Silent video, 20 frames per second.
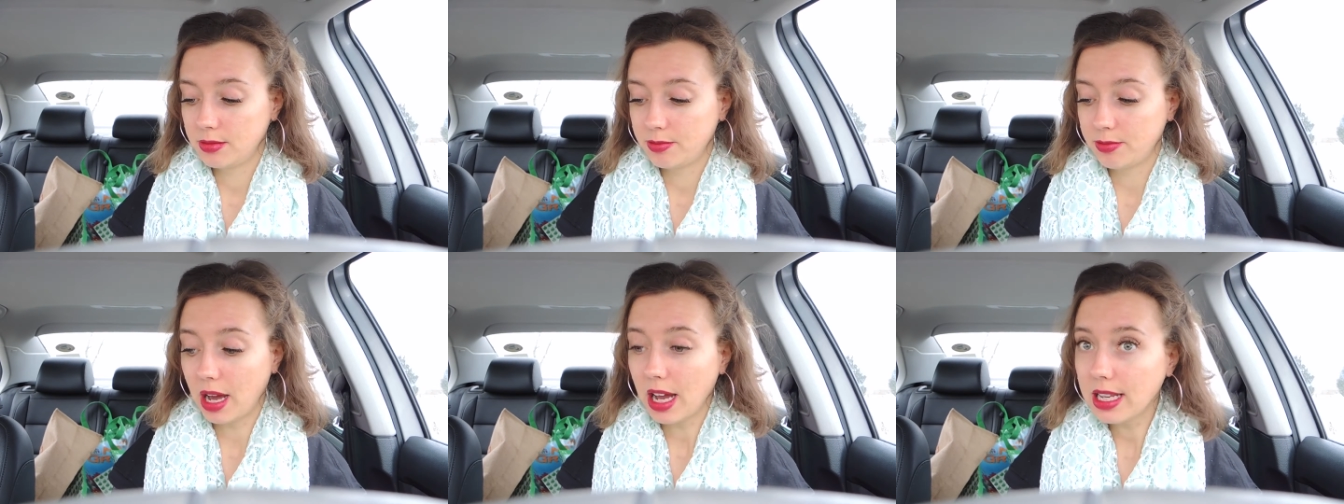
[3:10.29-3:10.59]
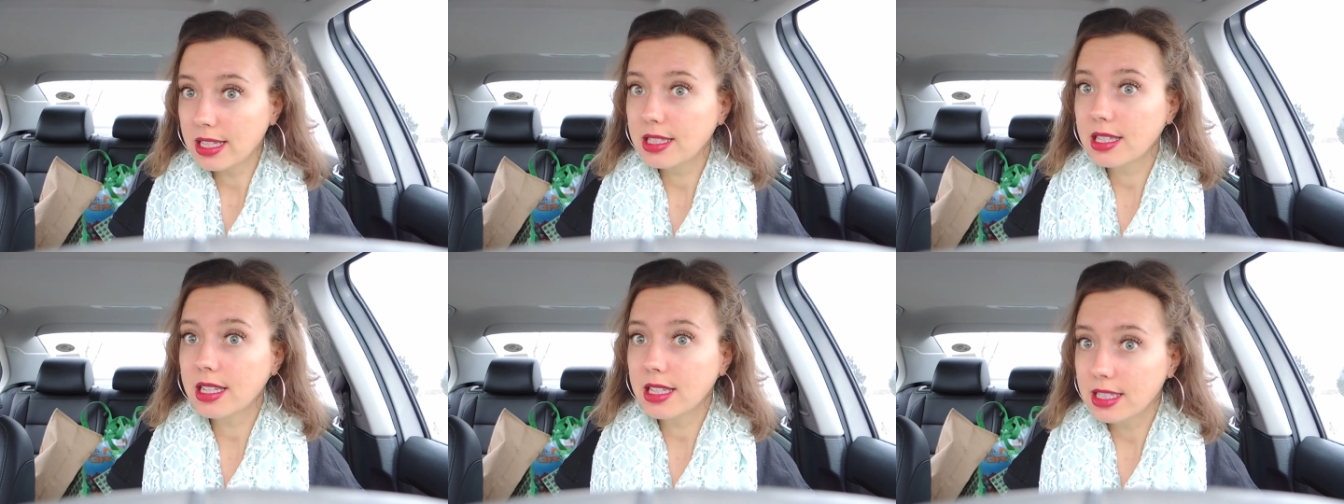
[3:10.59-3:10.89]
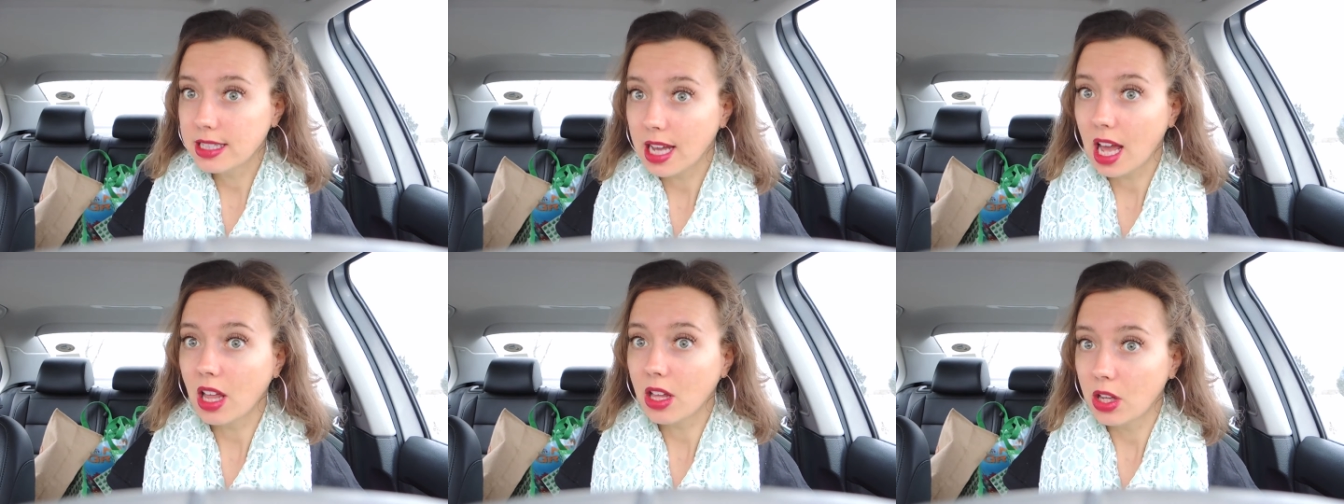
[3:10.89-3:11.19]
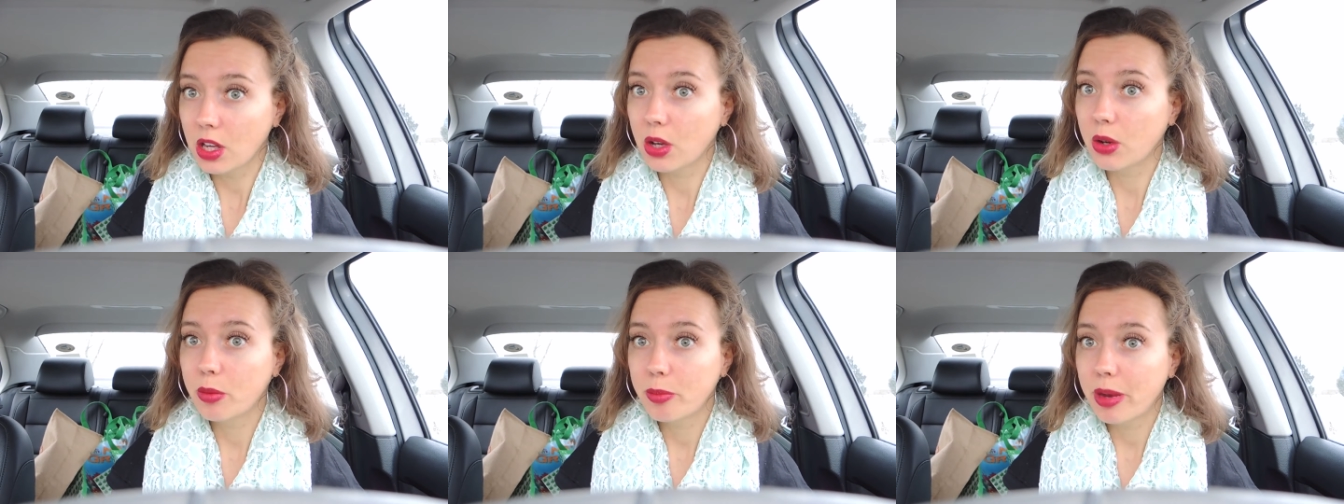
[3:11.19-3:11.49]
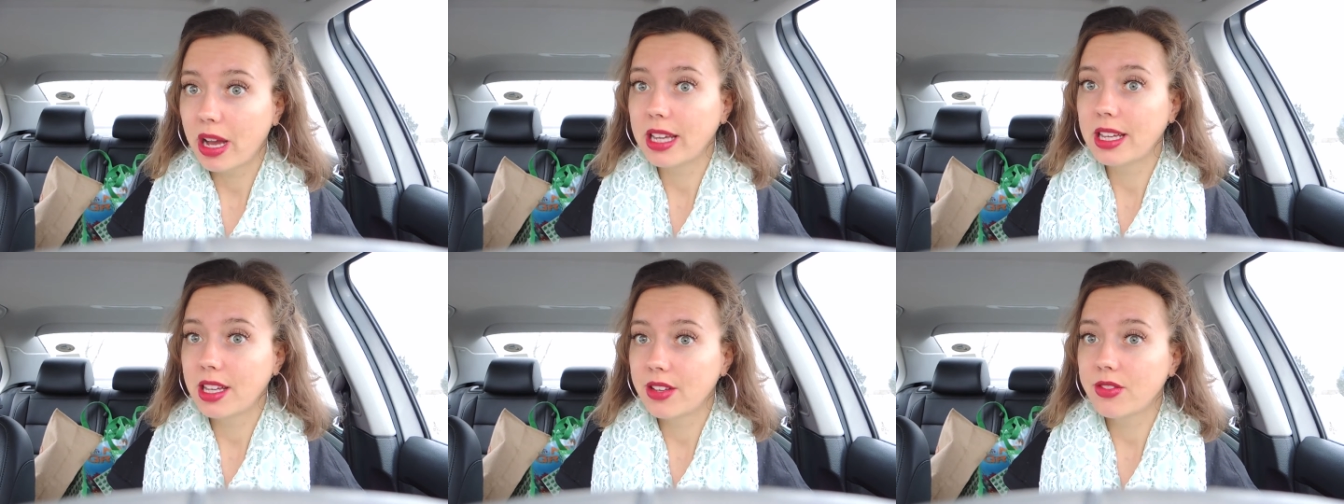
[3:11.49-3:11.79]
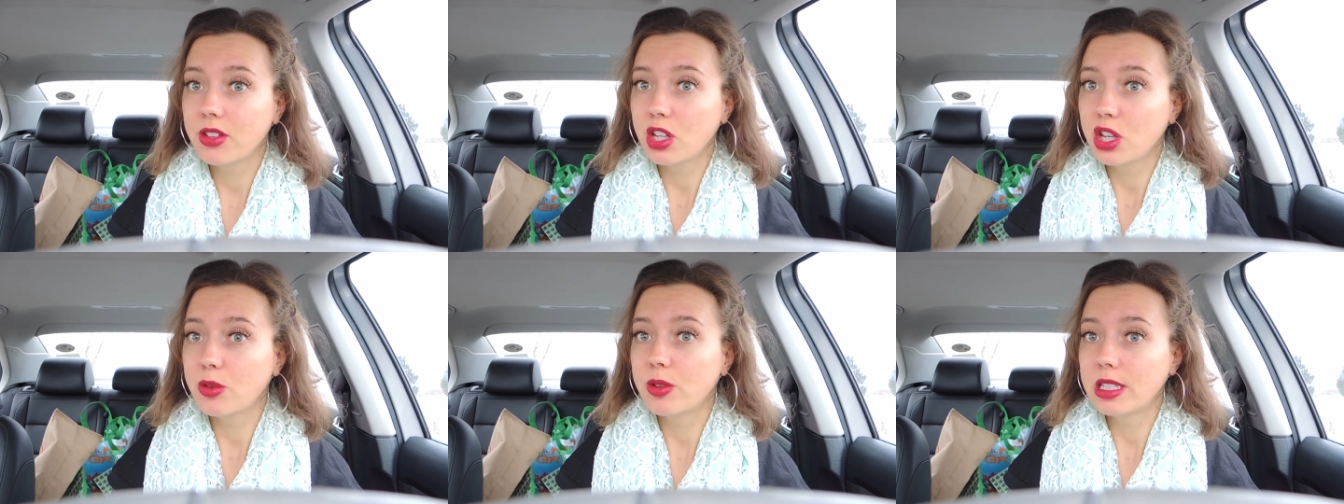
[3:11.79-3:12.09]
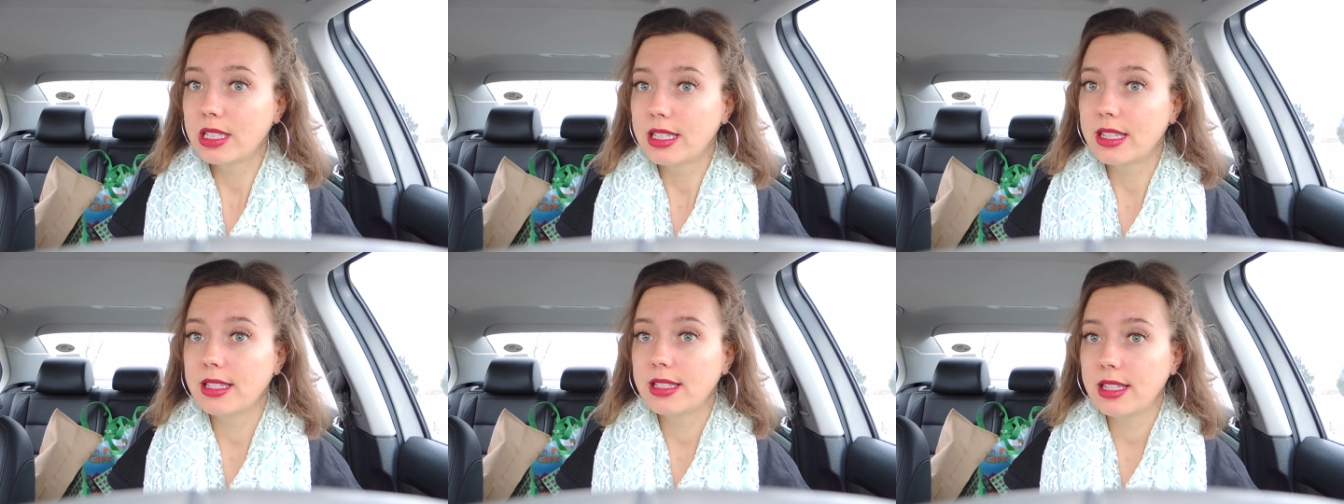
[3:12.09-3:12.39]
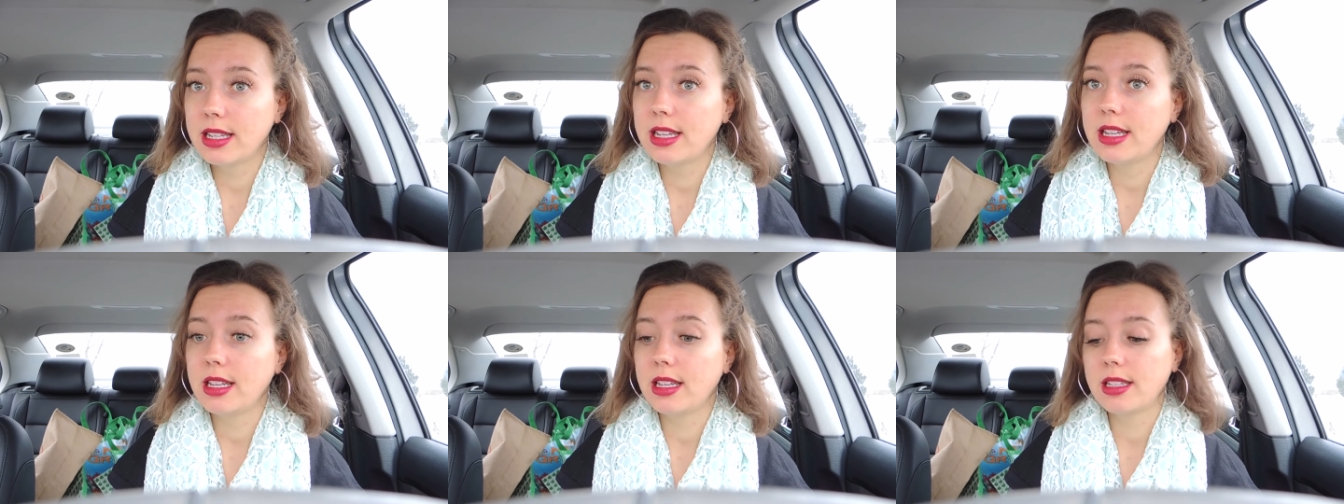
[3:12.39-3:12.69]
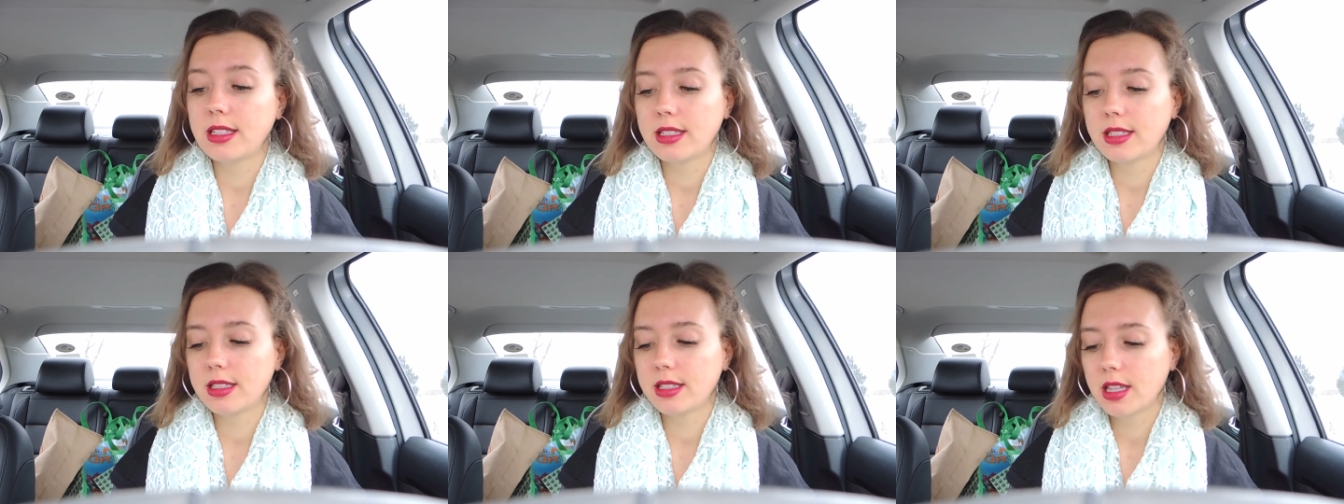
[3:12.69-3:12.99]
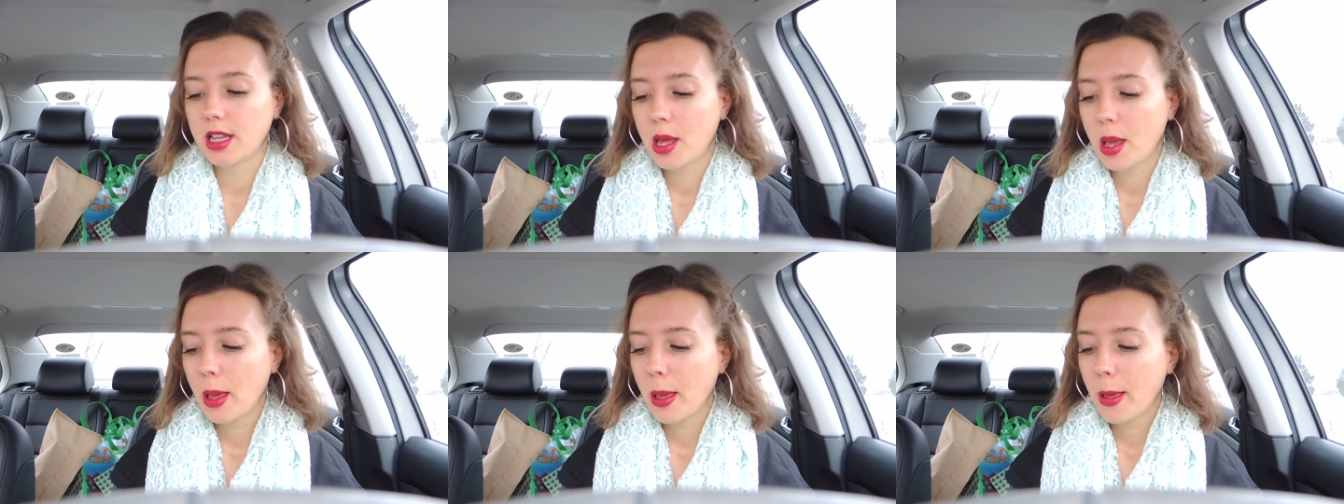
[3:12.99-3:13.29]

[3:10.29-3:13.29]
going to tell you by giving you a dis-ease.